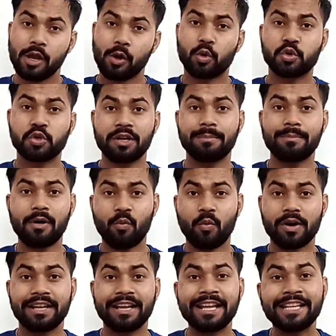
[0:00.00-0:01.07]
Question number
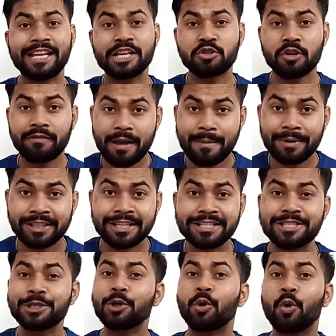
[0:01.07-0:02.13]
1, in case of
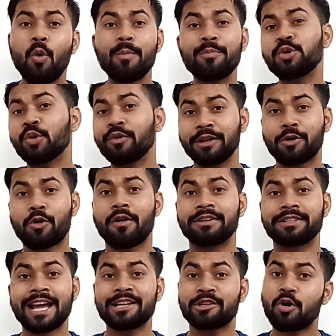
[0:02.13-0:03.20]
emergency, whom you will
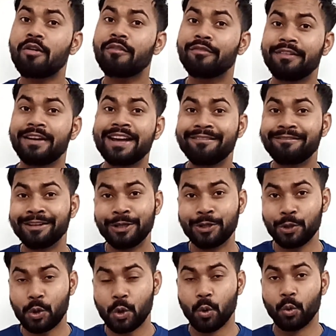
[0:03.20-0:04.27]
contact or where will
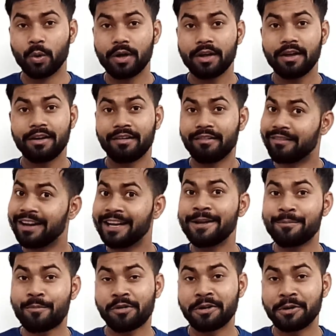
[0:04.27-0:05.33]
you go? Really
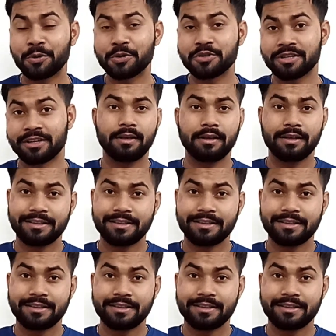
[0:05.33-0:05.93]
important question.